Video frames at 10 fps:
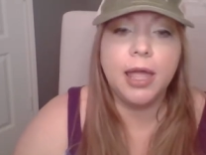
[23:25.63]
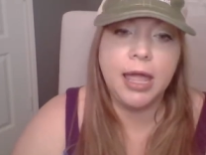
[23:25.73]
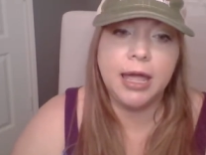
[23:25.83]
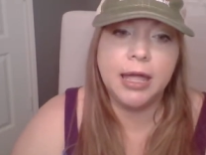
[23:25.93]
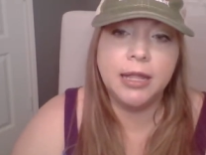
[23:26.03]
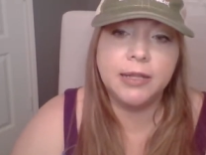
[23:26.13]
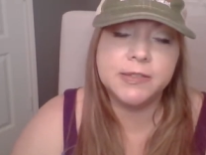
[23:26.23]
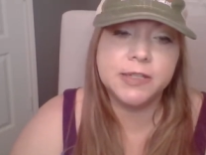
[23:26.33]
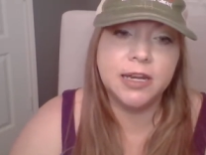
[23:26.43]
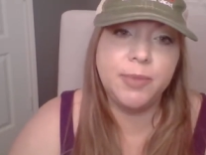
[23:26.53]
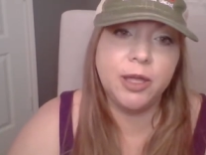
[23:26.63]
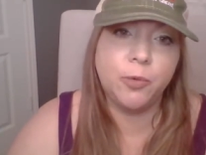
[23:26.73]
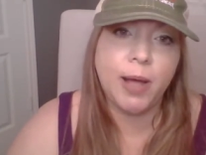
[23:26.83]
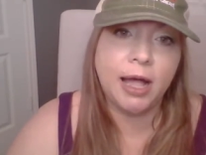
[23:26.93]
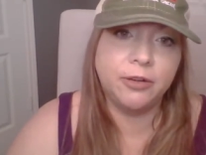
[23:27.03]
and it's going to be a
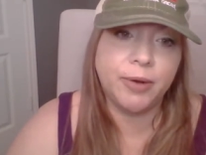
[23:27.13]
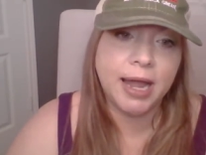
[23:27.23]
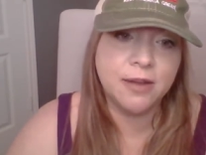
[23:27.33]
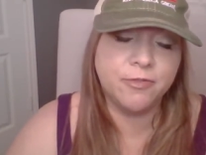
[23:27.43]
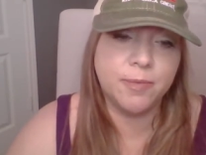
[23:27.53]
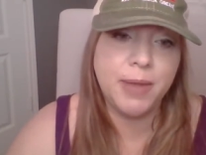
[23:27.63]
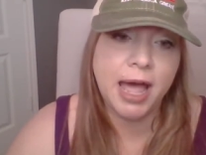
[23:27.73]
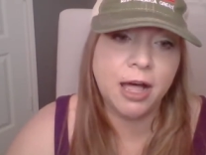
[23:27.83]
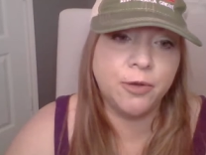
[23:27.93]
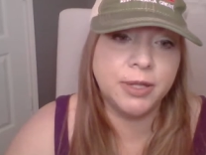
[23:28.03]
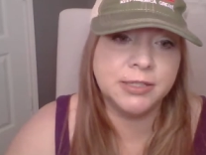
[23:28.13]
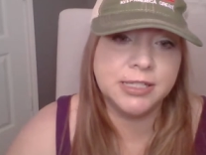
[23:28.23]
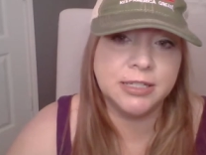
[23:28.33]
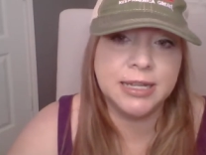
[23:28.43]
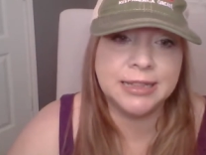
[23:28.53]
wild ride from now
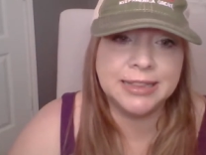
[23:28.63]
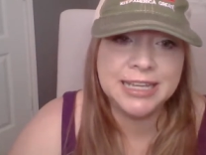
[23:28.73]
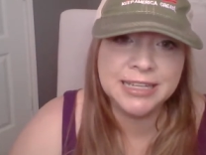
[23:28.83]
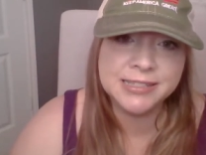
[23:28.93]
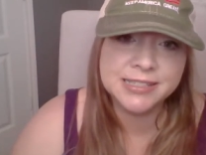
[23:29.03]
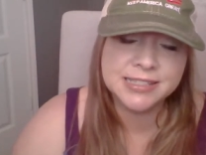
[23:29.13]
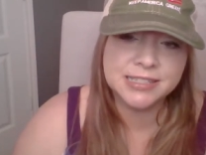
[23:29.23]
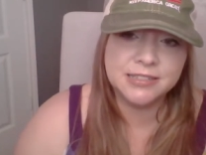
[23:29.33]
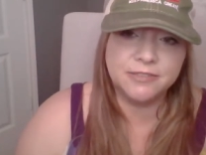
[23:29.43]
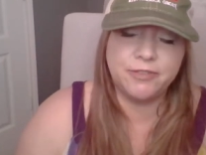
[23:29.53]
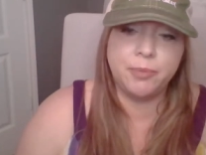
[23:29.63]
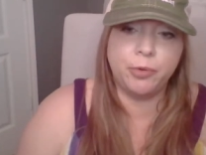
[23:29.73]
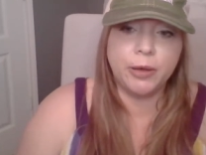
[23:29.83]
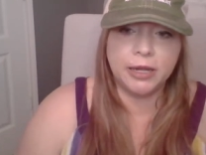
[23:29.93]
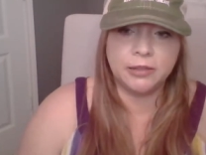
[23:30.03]
until at least
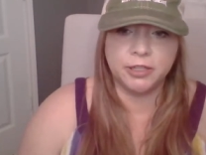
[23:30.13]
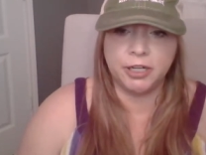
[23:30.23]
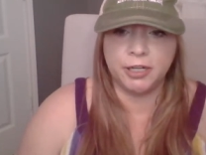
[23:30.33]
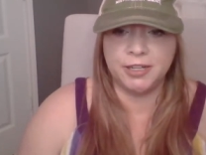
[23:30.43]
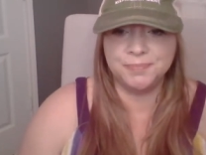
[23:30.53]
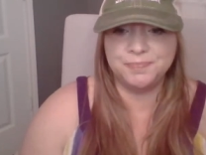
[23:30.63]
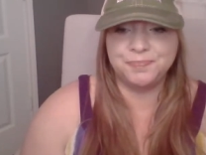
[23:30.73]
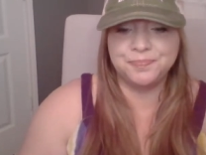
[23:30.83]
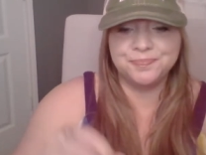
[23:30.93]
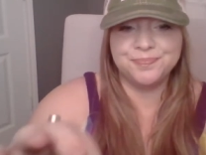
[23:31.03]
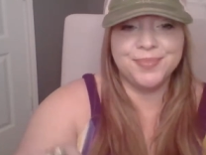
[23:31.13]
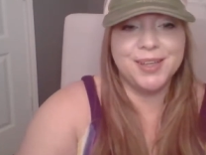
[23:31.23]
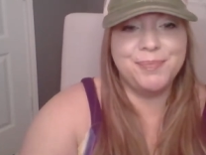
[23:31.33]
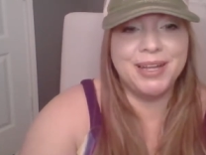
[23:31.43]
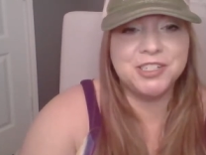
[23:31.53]
February third.
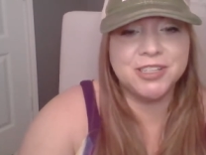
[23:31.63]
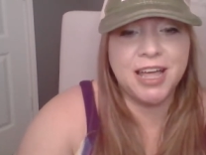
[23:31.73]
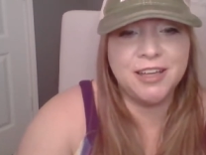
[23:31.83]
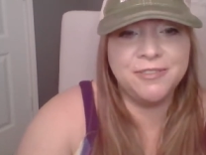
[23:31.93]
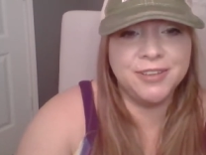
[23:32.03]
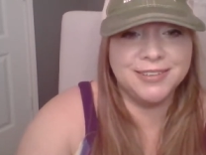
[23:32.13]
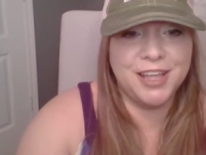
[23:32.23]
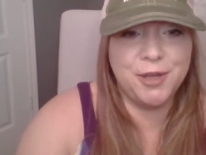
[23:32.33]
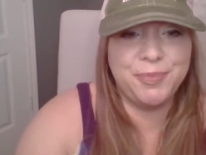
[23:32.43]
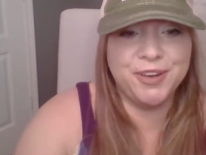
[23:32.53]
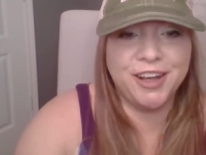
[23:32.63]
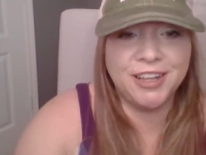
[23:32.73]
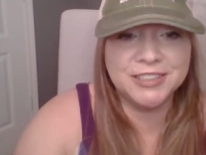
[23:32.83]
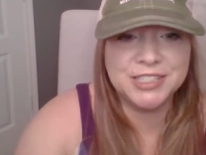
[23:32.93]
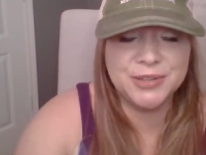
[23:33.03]
Much love. Hope you're
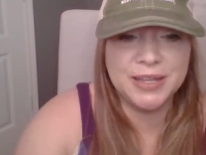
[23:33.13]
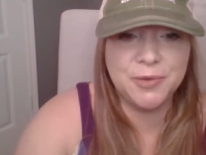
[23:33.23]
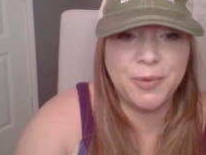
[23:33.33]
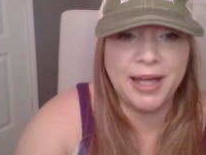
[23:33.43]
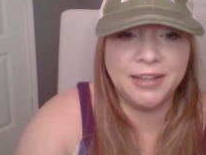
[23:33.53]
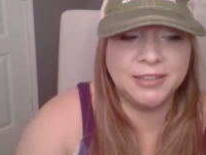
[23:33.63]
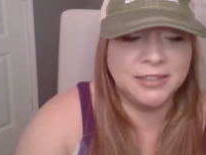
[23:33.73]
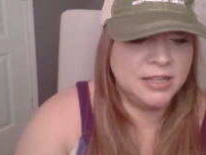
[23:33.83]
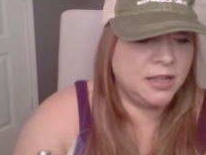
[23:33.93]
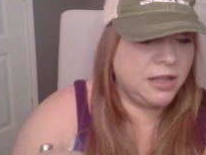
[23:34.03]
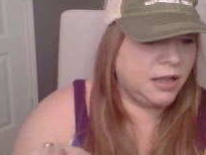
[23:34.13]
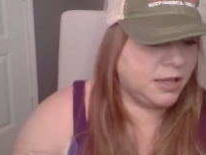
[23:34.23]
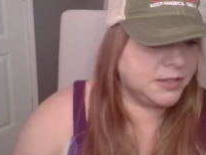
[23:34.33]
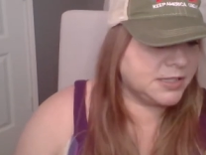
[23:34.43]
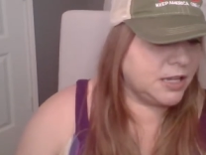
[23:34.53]
all doing well.
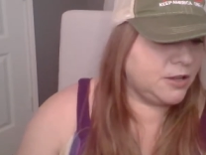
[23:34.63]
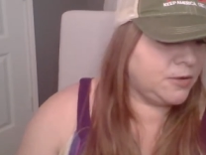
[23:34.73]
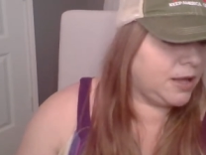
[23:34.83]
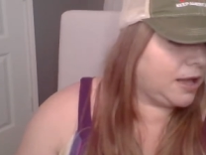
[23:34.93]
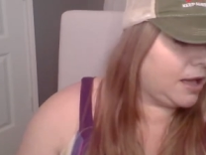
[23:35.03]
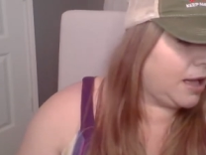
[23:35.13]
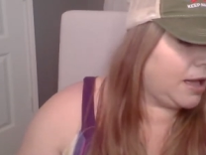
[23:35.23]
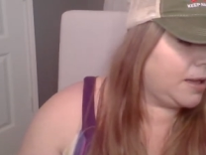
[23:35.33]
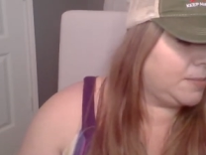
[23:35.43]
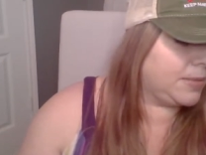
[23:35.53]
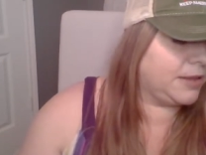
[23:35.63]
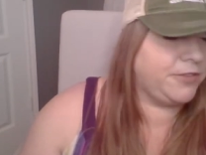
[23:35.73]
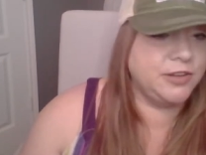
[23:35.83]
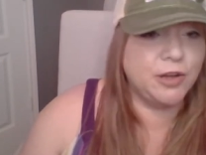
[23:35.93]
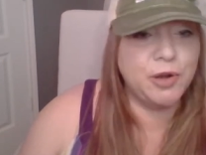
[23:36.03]
Also, um,
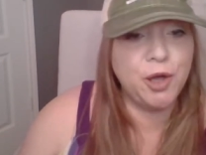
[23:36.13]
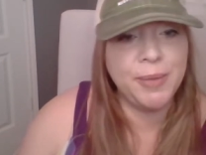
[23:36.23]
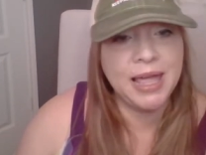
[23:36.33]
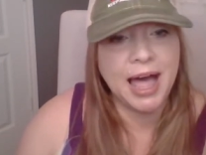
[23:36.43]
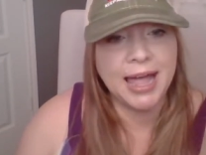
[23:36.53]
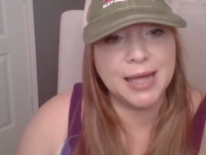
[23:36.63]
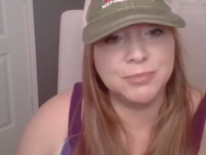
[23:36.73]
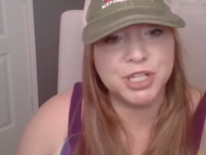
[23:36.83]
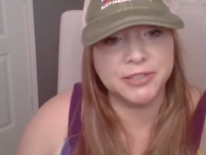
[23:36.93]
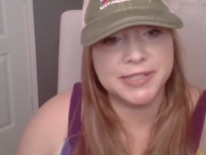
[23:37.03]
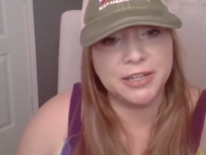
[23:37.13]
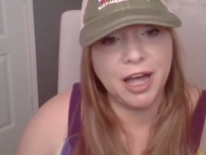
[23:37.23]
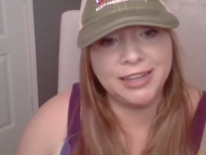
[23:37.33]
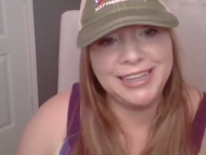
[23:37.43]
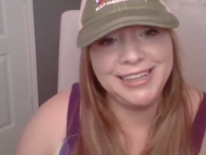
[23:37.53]
if you don't know me, I am Chelsea
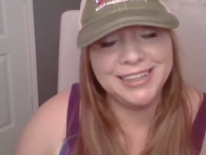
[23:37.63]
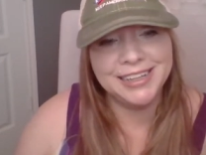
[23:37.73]
Collie.